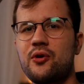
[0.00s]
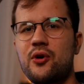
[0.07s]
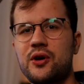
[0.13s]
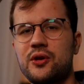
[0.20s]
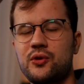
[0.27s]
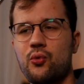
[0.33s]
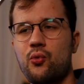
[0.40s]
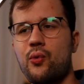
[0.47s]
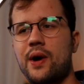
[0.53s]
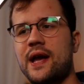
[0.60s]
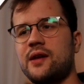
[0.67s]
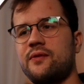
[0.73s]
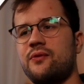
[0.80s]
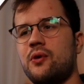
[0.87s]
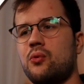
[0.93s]
going to
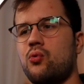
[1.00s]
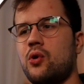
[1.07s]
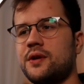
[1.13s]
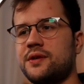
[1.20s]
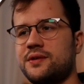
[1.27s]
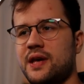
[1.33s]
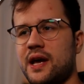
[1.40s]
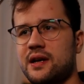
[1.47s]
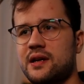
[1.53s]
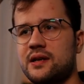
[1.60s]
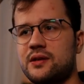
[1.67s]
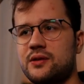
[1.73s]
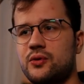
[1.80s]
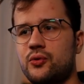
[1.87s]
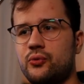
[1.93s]
wait for one
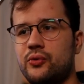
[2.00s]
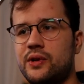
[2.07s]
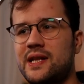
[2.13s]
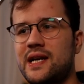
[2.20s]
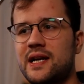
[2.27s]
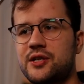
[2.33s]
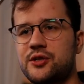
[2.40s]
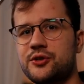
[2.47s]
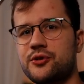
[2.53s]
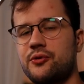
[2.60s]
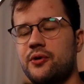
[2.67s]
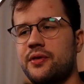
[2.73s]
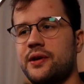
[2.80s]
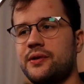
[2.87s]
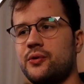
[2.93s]
second to really
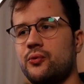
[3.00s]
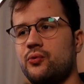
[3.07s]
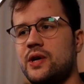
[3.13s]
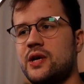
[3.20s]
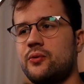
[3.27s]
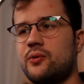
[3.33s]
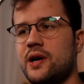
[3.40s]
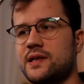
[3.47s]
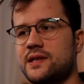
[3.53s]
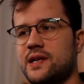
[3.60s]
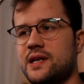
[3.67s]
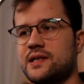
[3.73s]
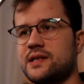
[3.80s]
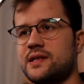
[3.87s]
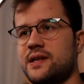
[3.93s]
ensure that the request
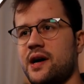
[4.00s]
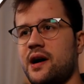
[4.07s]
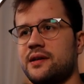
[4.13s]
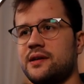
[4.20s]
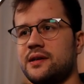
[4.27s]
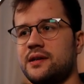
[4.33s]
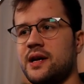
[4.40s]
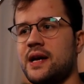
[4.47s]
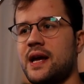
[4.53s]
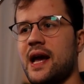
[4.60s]
has started